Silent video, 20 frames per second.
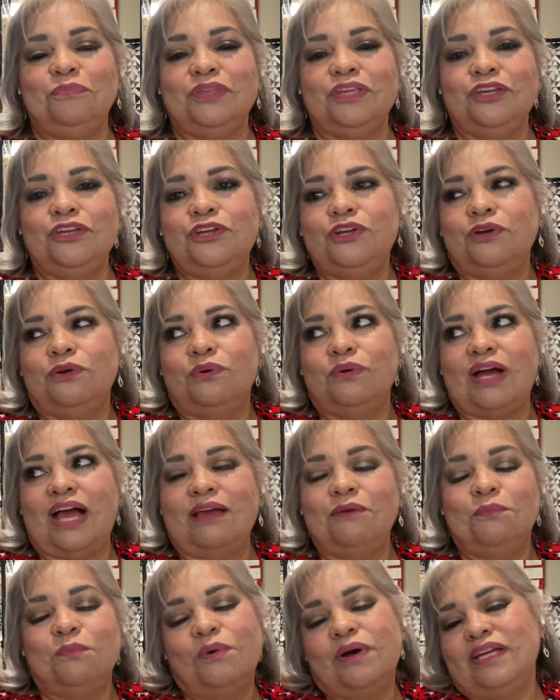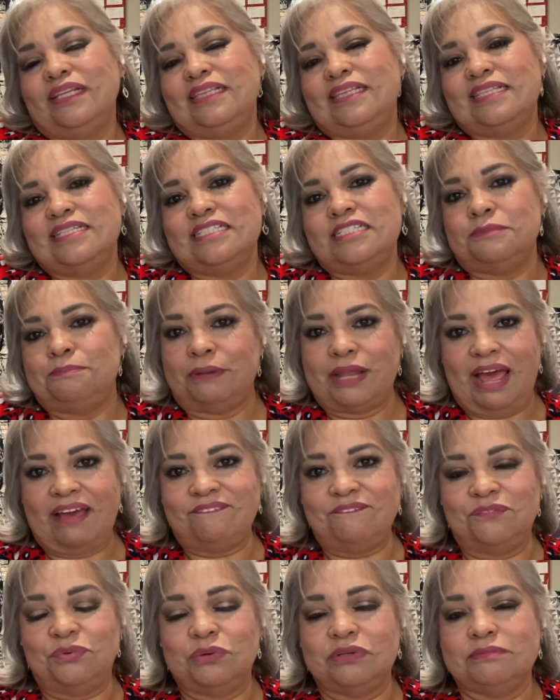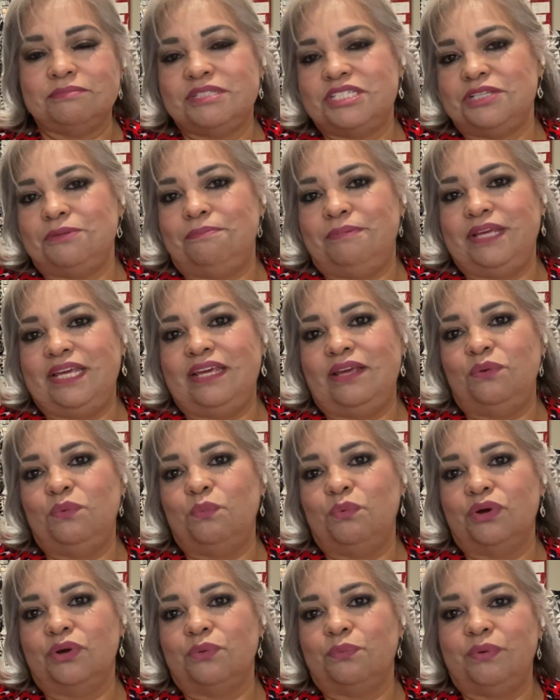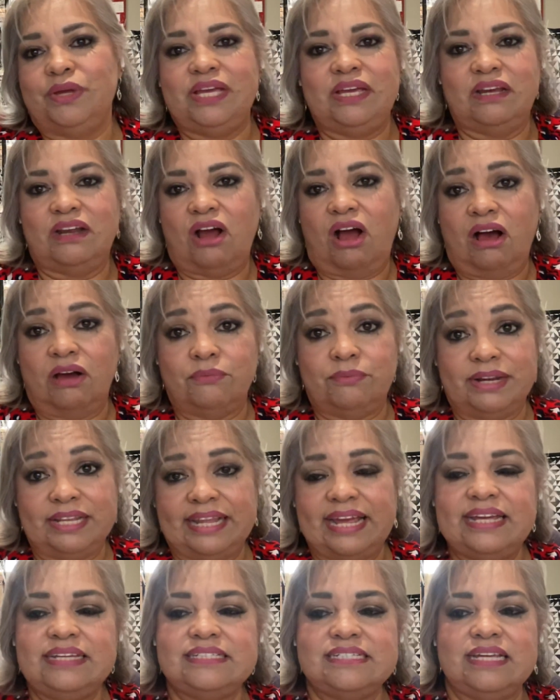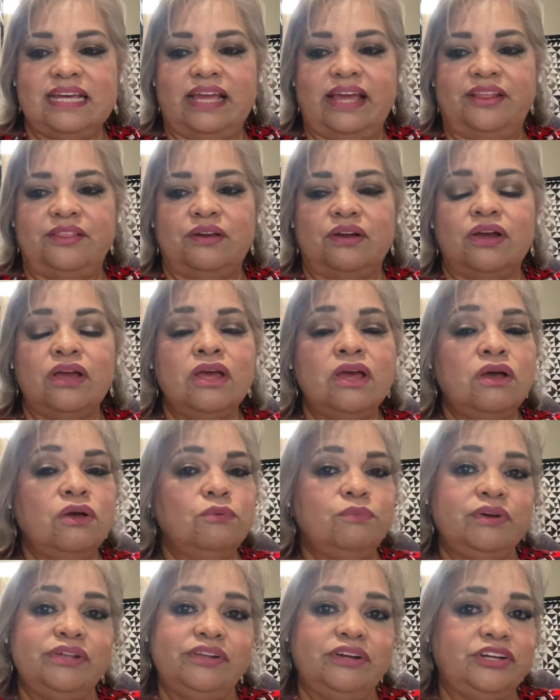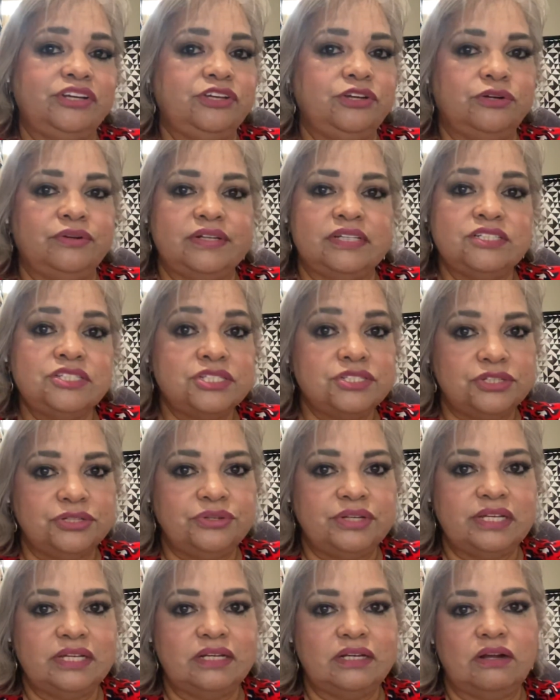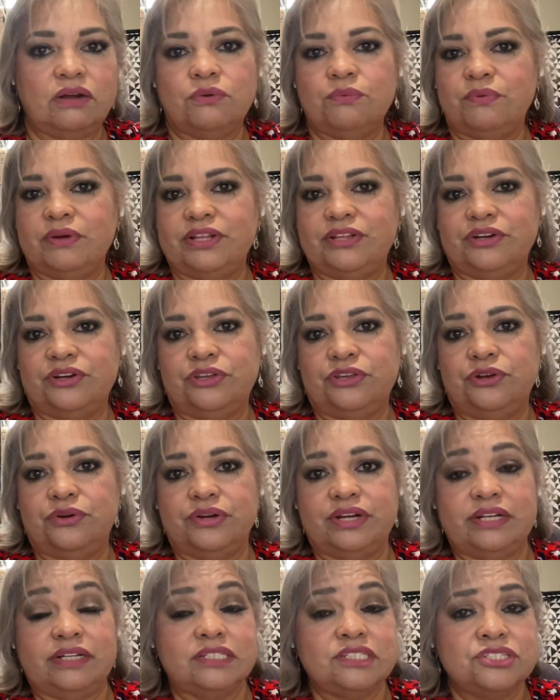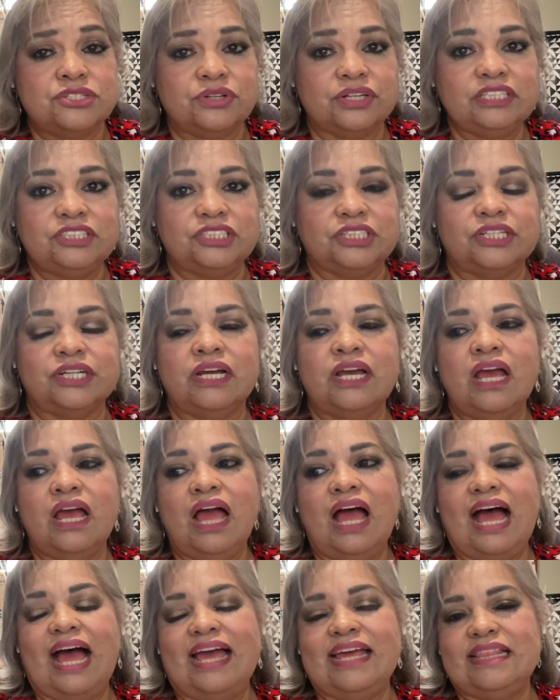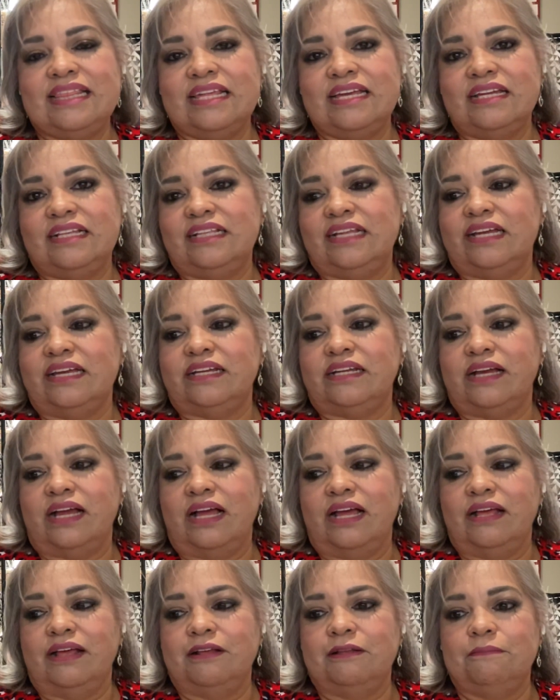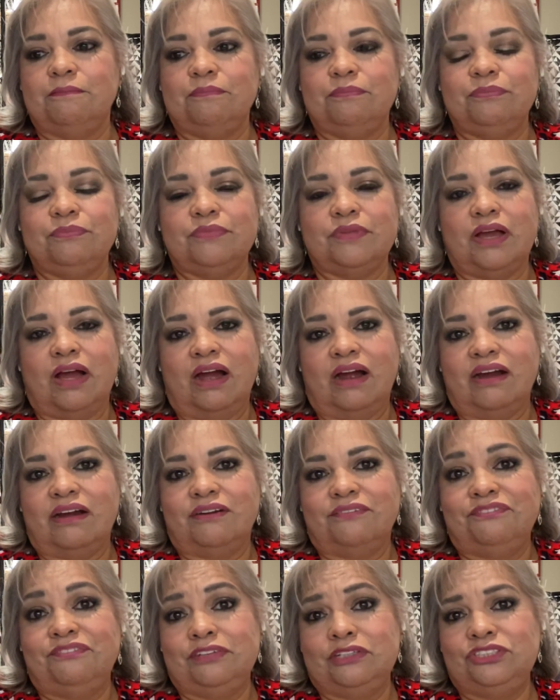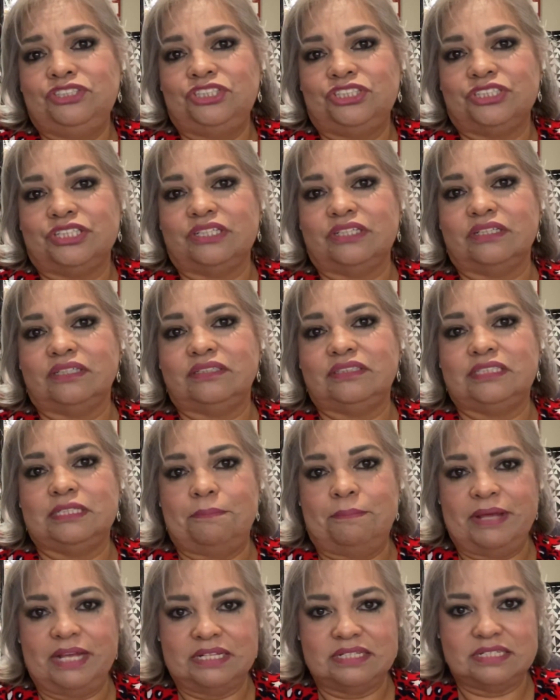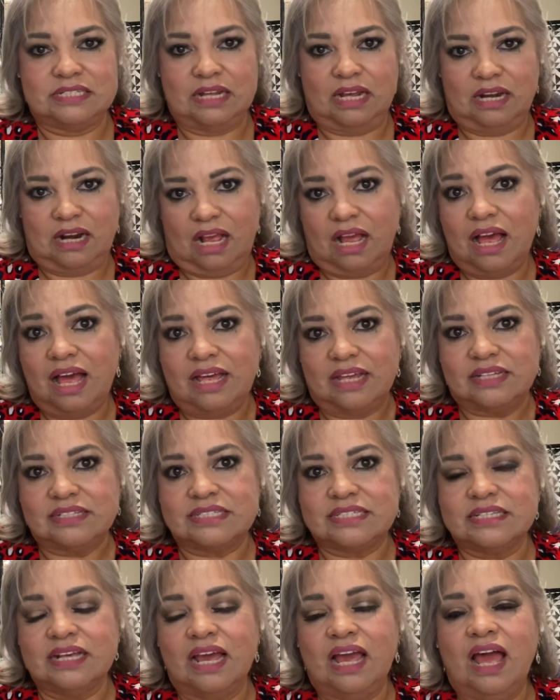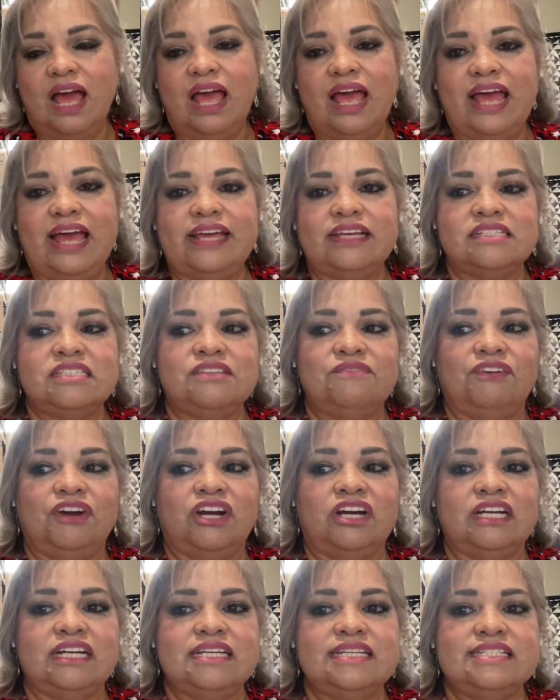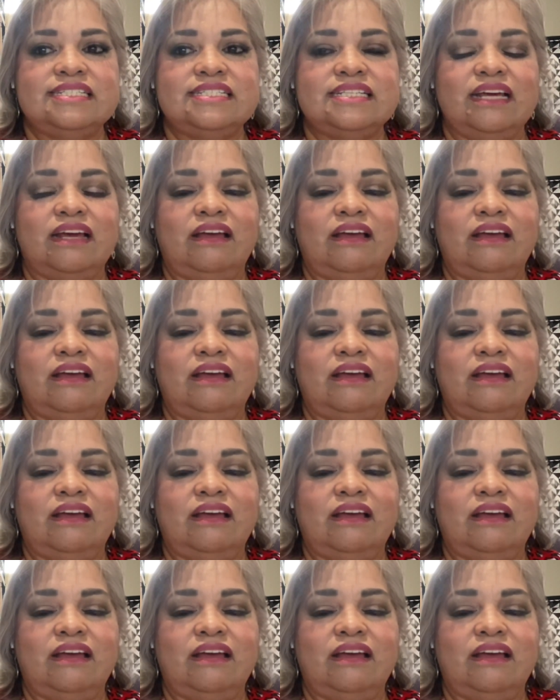you know, I want this platform to be where we can all relate together, whether you're a student or whether you're an instructor. I think that our future depends on us as far as